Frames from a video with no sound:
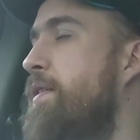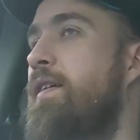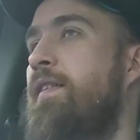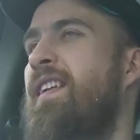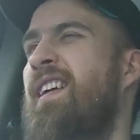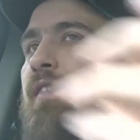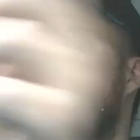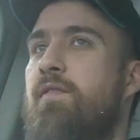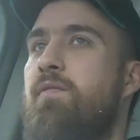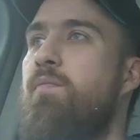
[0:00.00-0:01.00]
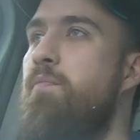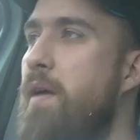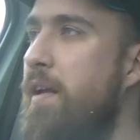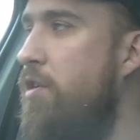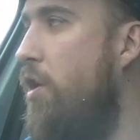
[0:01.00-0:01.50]
I think I
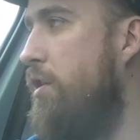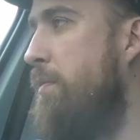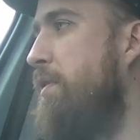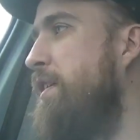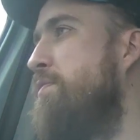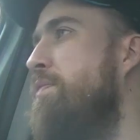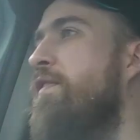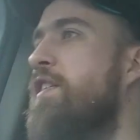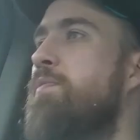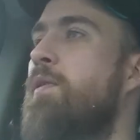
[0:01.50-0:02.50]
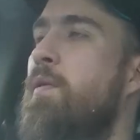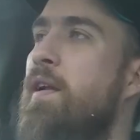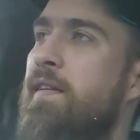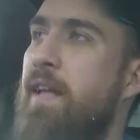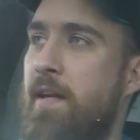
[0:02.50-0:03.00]
may have talked about this previous, but I want
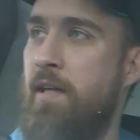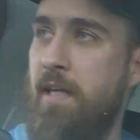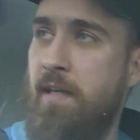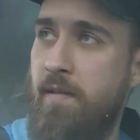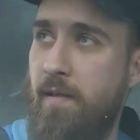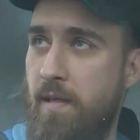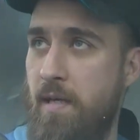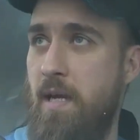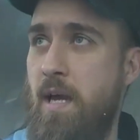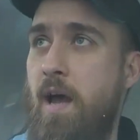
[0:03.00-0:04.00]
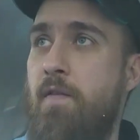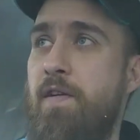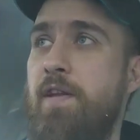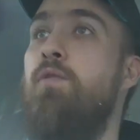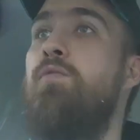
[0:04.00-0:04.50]
to dedicate a
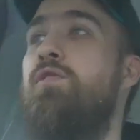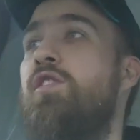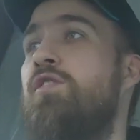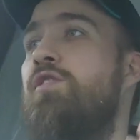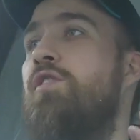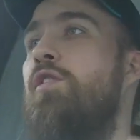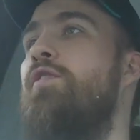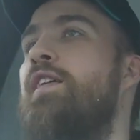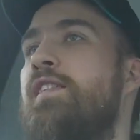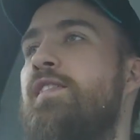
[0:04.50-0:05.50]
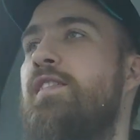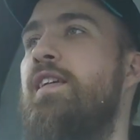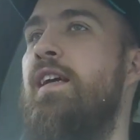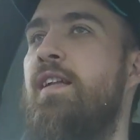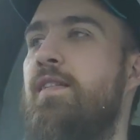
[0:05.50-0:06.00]
video just to this to
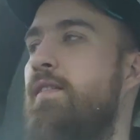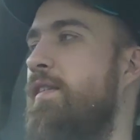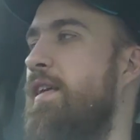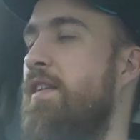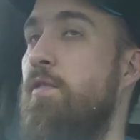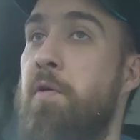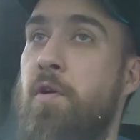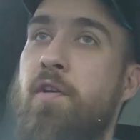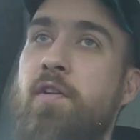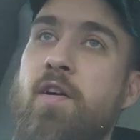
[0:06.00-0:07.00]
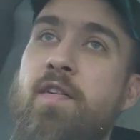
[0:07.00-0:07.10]
get the word out there